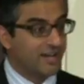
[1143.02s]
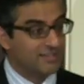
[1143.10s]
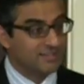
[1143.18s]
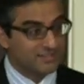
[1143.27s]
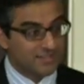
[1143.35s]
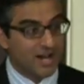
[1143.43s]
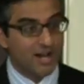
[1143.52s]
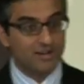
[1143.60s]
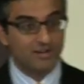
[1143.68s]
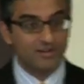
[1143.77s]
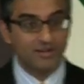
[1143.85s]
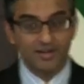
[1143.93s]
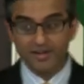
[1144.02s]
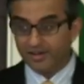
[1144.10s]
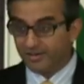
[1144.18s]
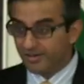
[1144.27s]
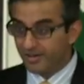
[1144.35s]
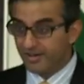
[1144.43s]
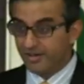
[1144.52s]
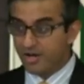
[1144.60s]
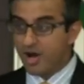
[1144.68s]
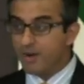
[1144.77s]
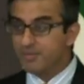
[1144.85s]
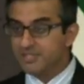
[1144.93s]
and the entire
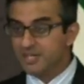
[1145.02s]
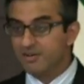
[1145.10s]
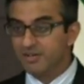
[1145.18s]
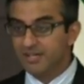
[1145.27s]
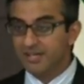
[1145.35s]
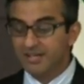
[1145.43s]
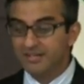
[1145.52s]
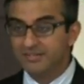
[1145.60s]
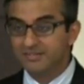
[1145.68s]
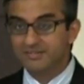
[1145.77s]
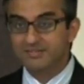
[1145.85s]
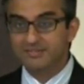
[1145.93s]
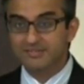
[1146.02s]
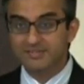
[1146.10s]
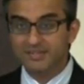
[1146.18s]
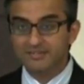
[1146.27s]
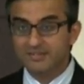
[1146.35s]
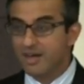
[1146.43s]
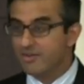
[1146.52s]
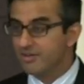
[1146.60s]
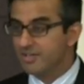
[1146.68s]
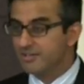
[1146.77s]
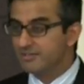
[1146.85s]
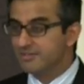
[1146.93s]
commentary is
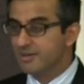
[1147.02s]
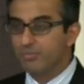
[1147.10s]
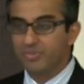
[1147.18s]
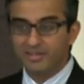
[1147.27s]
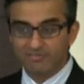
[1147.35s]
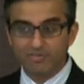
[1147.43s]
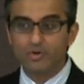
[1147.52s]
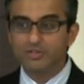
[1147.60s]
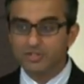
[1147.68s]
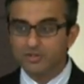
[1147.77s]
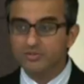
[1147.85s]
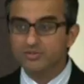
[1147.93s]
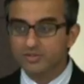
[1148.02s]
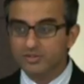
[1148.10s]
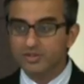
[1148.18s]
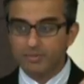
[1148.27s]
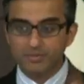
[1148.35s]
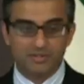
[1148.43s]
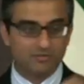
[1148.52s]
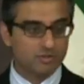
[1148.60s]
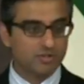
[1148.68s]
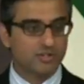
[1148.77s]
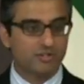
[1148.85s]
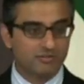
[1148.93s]
600 and something folios, so that means if
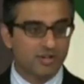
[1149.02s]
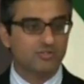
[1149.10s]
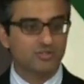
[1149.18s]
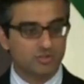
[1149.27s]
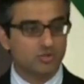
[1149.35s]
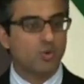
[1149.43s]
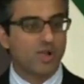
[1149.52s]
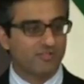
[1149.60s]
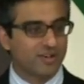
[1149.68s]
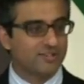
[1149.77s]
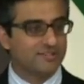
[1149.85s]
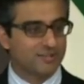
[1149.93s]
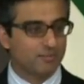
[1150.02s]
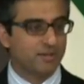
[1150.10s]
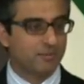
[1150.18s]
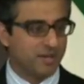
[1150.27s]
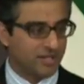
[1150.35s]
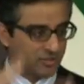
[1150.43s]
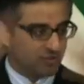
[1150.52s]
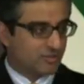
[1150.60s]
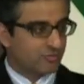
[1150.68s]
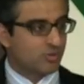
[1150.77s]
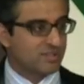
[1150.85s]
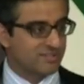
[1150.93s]
you turn it around, so it's 1,200 and something pages
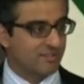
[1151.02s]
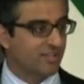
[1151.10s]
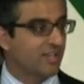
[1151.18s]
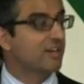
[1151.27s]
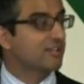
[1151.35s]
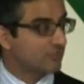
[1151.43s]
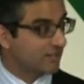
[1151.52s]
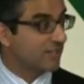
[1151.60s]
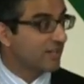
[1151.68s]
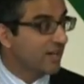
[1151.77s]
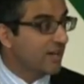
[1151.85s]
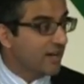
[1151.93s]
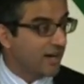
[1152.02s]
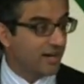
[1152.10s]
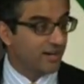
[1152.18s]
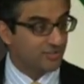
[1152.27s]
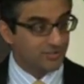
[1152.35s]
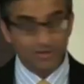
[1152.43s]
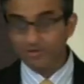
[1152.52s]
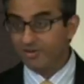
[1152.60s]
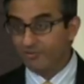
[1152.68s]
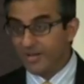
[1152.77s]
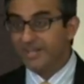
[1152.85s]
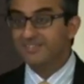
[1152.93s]
of 27 lines, right? so
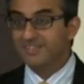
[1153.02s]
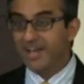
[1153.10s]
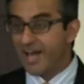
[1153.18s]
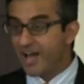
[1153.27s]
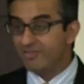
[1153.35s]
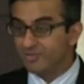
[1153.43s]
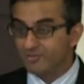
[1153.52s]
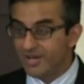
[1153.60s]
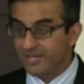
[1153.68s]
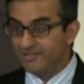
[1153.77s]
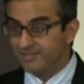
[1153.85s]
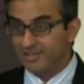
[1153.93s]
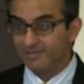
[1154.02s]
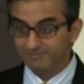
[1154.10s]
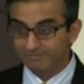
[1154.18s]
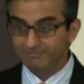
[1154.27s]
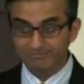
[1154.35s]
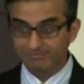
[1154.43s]
when I say I haven't read